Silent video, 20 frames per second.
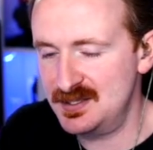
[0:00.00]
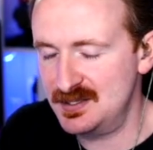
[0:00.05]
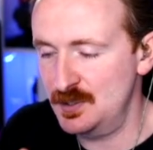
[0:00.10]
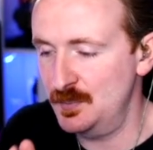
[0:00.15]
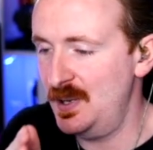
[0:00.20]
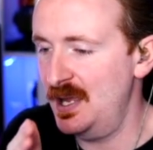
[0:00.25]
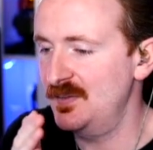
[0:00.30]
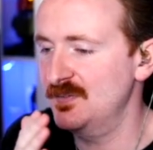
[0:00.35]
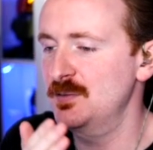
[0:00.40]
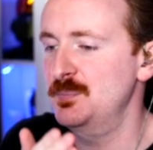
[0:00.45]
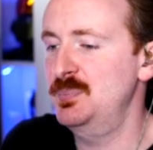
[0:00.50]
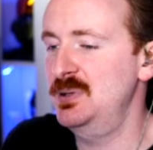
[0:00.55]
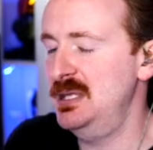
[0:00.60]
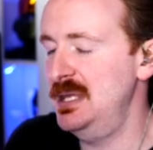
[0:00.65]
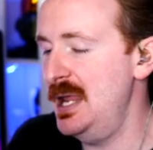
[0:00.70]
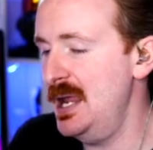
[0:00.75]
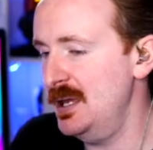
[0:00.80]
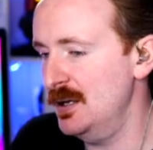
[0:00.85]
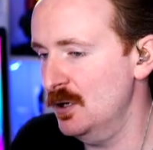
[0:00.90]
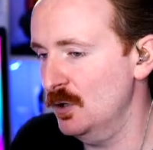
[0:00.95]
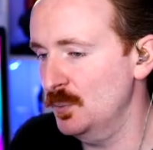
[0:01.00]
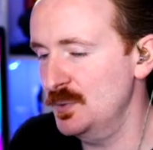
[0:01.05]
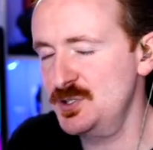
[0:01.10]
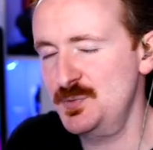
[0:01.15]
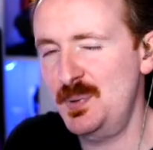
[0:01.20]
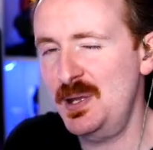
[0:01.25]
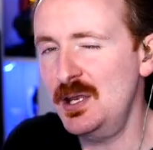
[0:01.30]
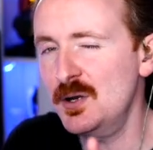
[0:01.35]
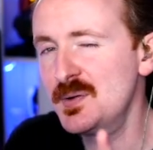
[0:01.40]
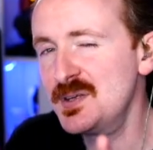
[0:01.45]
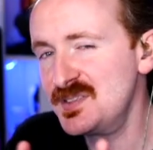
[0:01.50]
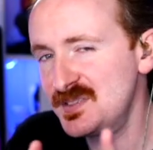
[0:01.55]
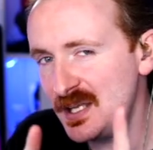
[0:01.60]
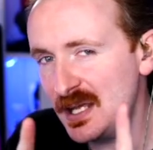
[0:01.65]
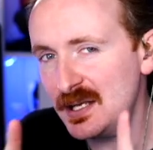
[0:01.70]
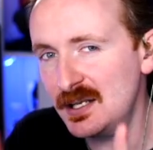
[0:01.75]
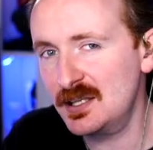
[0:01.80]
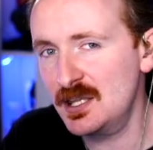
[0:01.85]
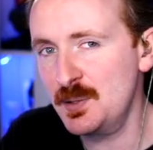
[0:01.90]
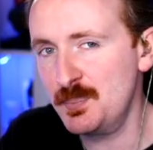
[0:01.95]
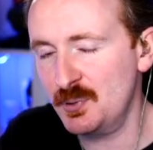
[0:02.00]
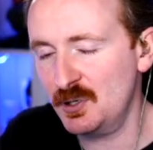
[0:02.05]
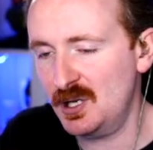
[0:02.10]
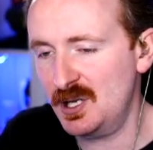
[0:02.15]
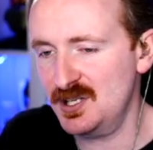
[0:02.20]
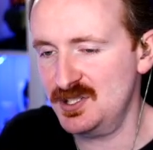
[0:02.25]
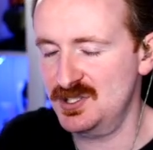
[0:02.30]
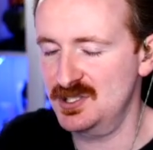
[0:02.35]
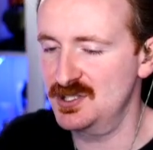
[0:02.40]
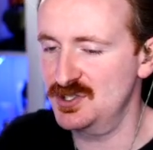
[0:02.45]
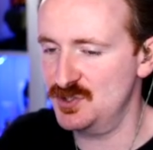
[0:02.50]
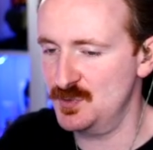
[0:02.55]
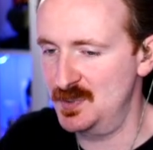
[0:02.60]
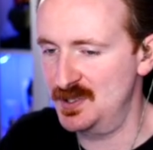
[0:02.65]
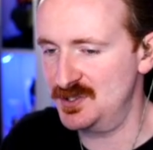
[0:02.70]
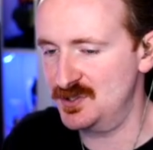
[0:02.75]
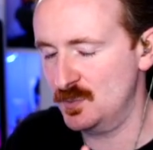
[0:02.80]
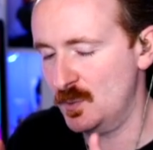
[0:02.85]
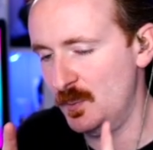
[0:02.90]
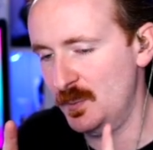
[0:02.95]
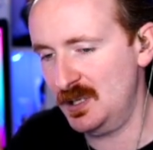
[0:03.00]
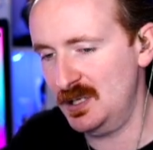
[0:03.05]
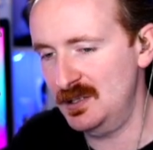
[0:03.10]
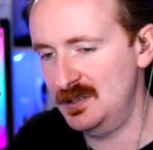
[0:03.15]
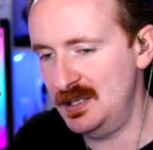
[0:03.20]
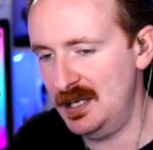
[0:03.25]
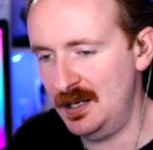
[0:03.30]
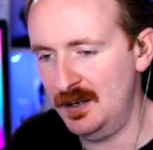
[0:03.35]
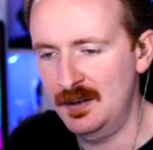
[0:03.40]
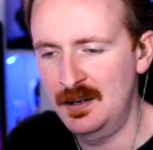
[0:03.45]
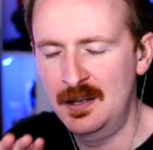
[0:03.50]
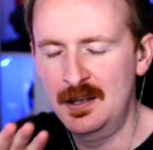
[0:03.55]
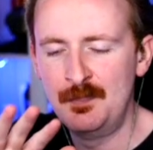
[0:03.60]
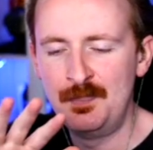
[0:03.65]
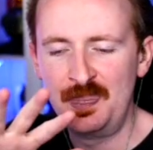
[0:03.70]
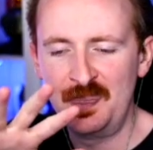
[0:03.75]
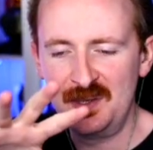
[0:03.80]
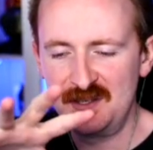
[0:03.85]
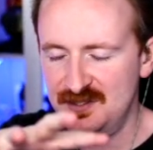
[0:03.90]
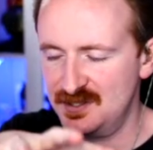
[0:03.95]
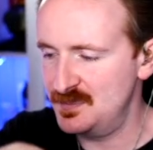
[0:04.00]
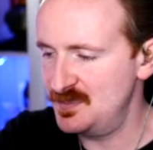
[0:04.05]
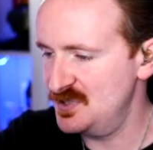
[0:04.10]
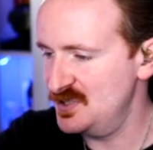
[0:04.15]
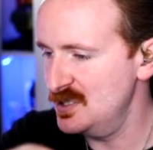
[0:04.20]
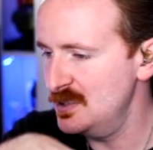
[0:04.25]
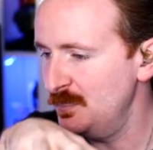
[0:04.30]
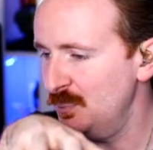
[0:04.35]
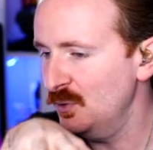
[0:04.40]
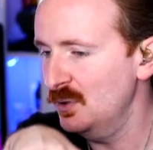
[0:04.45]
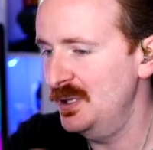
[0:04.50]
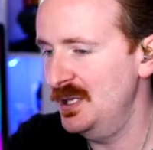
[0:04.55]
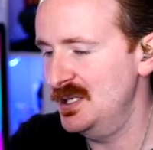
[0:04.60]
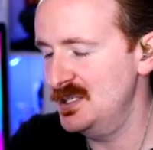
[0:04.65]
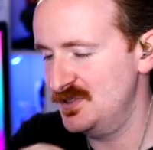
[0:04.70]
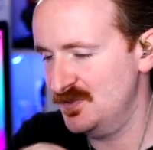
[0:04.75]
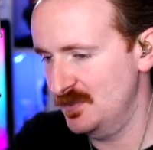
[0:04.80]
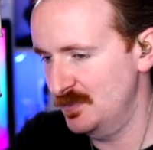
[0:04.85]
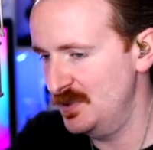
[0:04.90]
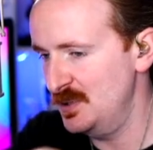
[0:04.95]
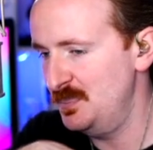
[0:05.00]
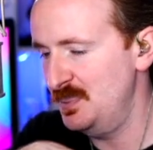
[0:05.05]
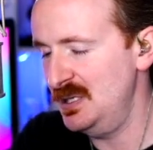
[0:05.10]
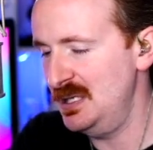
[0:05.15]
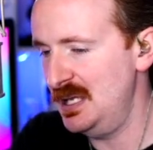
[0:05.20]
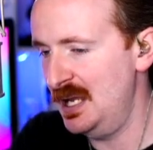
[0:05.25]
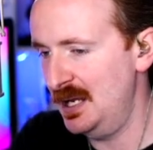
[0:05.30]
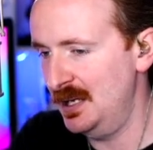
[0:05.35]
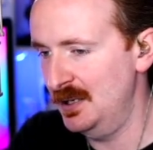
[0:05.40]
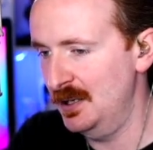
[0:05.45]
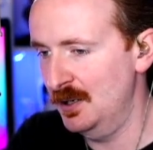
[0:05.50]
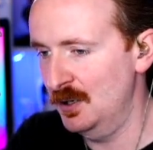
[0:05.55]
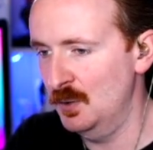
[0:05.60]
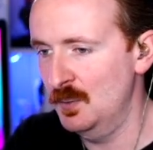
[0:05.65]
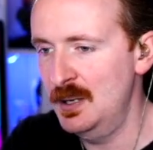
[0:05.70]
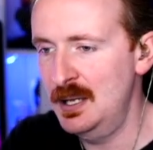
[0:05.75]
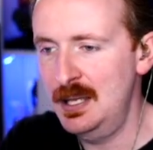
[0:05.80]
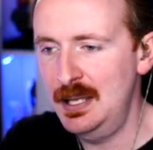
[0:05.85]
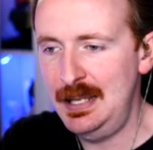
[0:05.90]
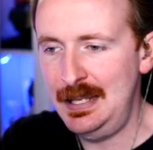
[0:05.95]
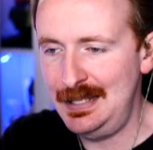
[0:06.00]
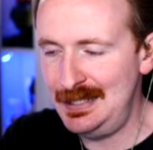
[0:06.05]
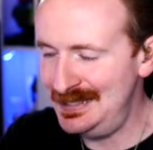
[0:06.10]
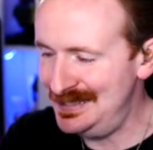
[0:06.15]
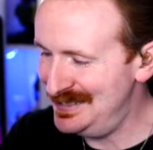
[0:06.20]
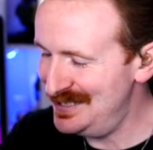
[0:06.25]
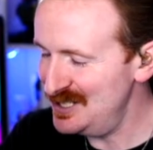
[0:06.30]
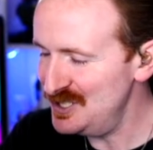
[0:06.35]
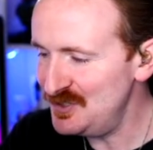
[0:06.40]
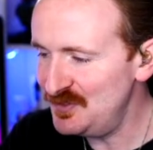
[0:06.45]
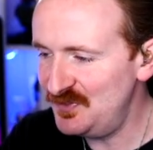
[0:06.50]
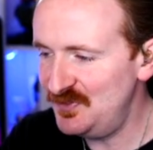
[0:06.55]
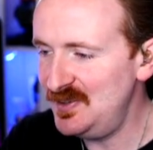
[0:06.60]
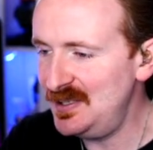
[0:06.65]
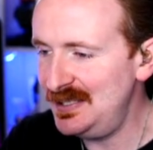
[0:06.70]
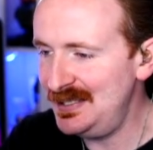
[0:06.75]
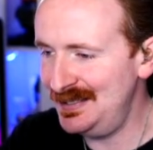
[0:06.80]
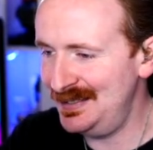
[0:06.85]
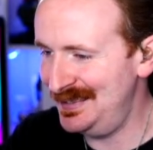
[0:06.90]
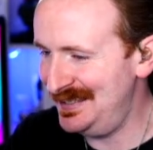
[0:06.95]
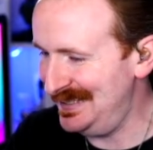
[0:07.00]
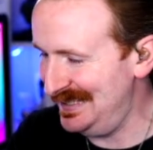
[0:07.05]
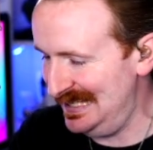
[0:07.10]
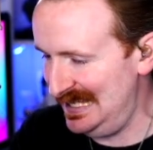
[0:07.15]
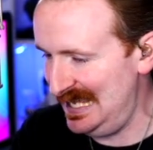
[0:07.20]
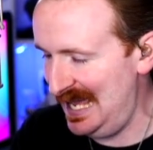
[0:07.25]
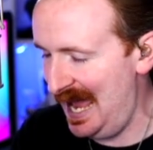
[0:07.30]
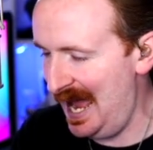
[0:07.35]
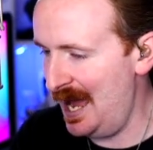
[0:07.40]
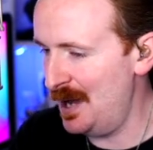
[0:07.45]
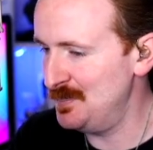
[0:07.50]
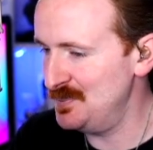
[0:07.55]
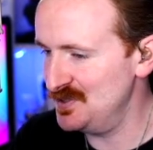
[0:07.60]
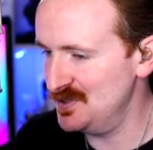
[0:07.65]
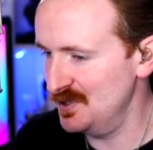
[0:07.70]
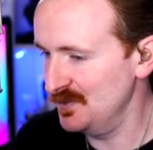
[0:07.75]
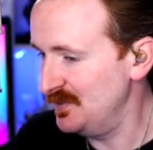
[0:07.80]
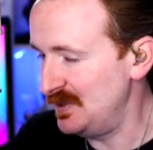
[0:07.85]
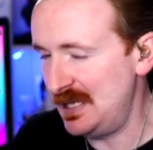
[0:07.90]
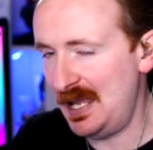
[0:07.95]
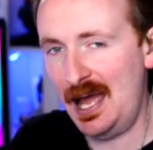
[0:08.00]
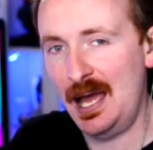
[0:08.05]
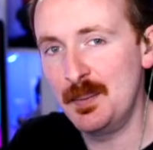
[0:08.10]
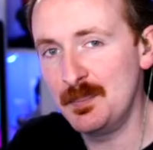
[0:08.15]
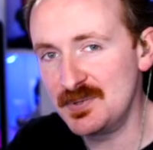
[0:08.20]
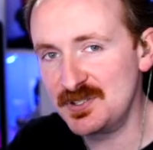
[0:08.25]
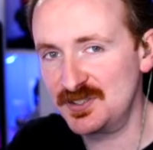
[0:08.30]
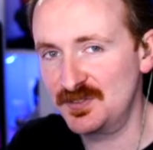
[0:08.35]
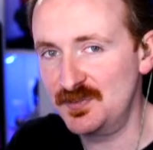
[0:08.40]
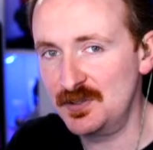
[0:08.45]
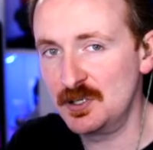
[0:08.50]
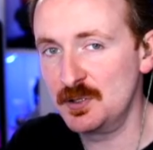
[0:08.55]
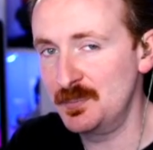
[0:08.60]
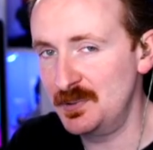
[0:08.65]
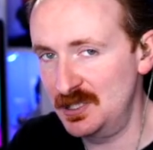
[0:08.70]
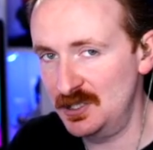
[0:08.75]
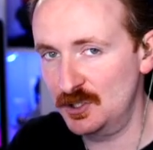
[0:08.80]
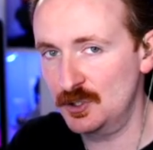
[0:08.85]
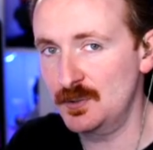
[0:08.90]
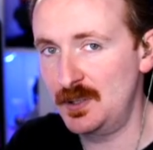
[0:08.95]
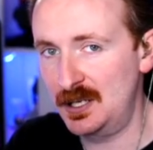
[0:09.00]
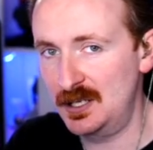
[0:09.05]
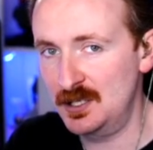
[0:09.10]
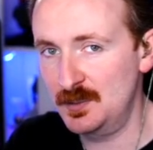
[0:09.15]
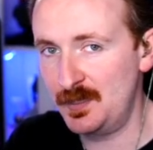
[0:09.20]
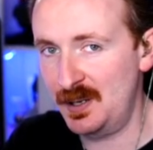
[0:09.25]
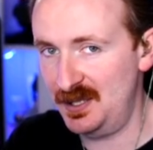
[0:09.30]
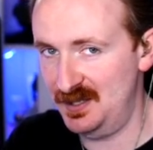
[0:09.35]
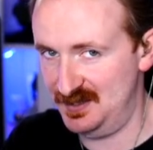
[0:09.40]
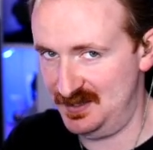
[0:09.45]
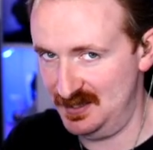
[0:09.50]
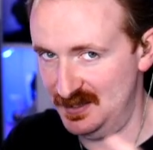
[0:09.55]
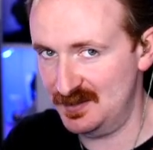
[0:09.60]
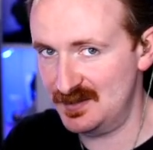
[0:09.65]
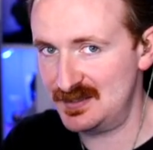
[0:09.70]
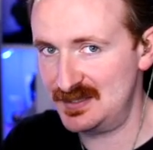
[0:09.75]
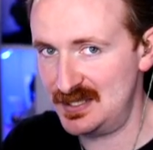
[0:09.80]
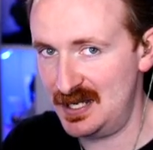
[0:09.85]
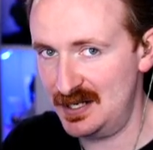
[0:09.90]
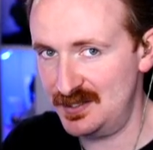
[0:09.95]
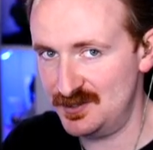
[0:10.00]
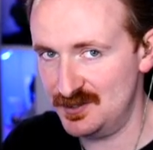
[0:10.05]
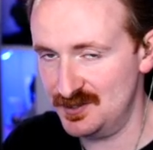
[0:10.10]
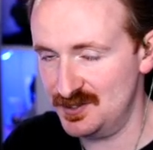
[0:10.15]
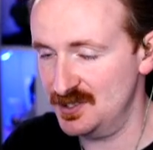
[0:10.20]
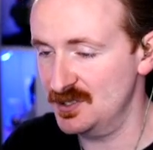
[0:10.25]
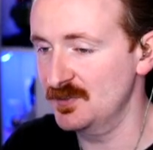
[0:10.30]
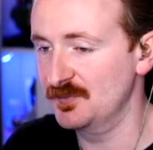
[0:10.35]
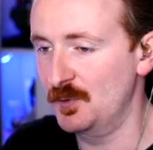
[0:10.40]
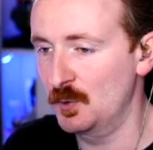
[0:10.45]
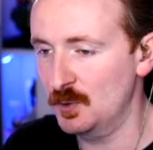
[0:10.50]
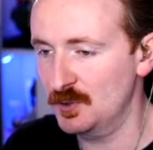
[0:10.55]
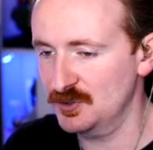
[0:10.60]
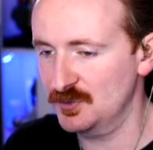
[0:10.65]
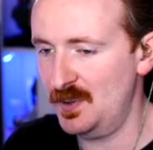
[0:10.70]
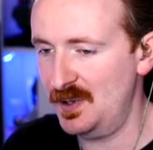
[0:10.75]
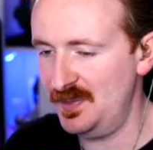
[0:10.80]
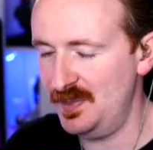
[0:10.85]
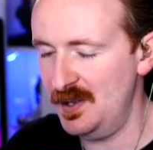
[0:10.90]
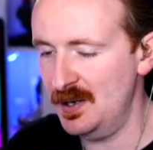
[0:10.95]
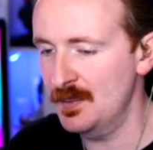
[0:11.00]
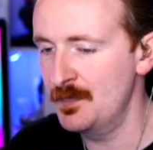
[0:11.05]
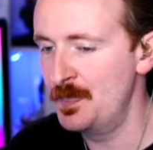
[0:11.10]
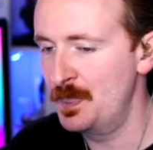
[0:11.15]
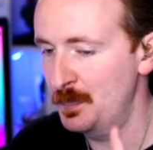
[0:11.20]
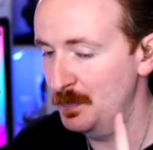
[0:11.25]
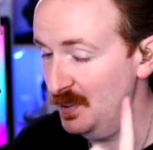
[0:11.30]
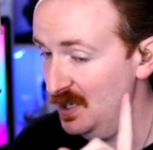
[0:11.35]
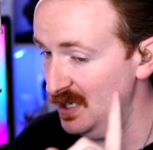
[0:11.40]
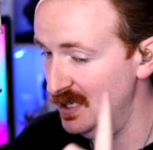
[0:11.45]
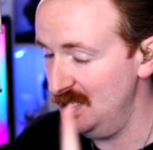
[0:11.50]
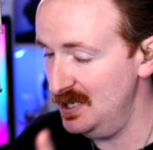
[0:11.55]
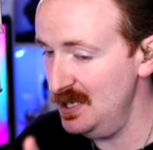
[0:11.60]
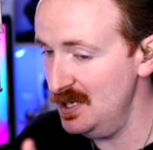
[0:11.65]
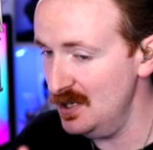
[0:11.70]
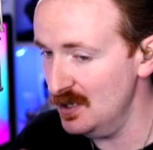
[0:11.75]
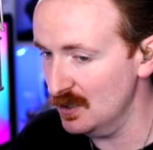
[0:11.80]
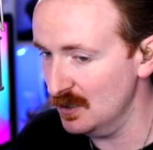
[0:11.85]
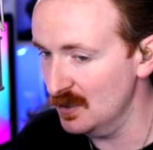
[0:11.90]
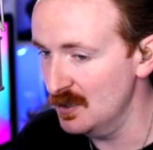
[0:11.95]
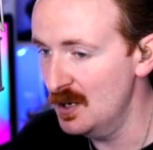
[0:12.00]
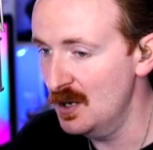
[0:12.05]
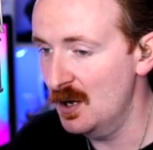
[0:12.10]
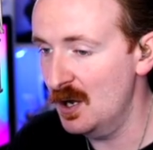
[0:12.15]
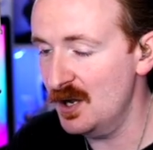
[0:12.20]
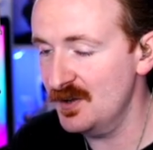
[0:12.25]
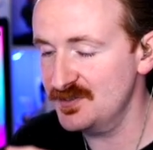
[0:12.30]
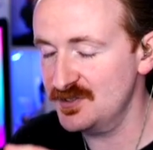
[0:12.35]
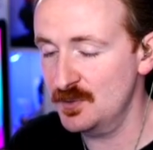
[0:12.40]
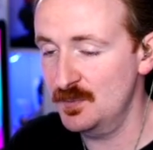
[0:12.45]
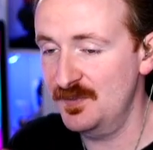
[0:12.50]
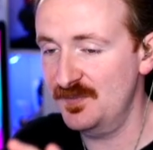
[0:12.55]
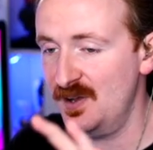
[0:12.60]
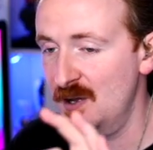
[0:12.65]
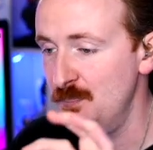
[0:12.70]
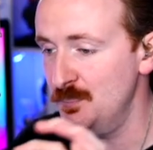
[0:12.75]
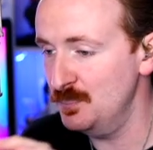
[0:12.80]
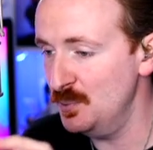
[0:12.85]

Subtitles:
Then we have the piano, which piano is technically a percussion instrument. So what we're getting there, some simple hits from the piano, just filling the gaps of the atmosphere being created by the synthesizers and the vocals right there. But here, all of a sudden we've got